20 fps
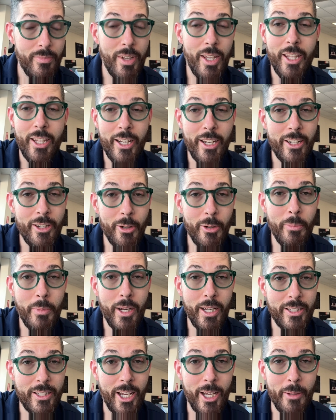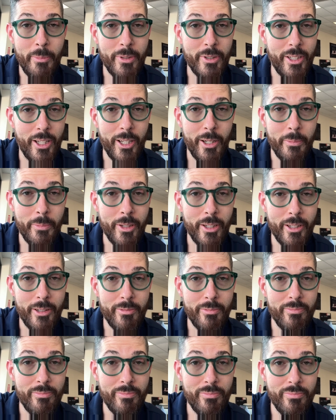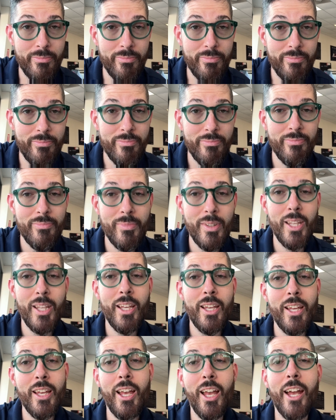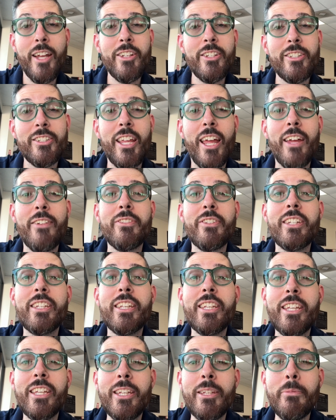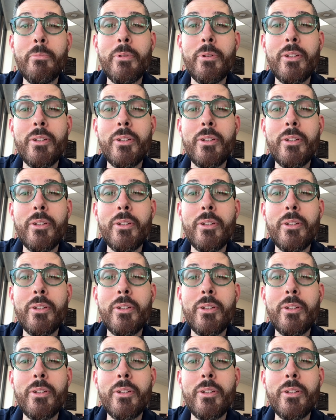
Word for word: And I know my time is coming. I just have to keep